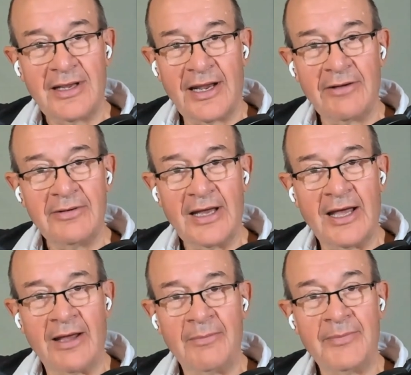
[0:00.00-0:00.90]
You know,
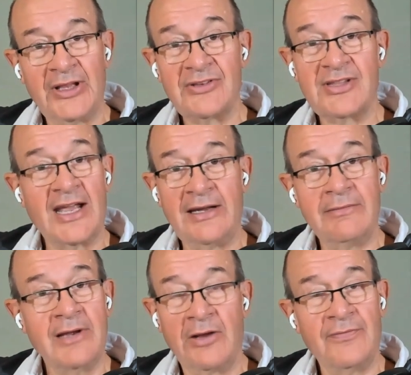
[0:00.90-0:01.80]
um, because they
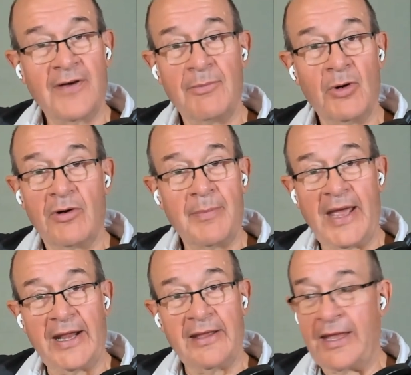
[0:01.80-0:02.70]
know far more
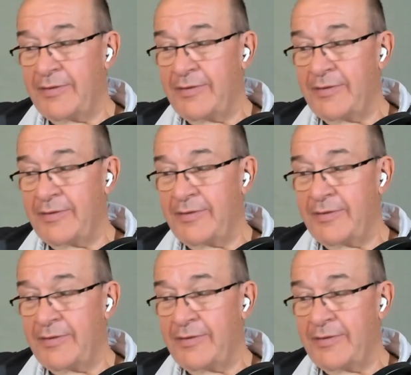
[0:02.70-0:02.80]
about it.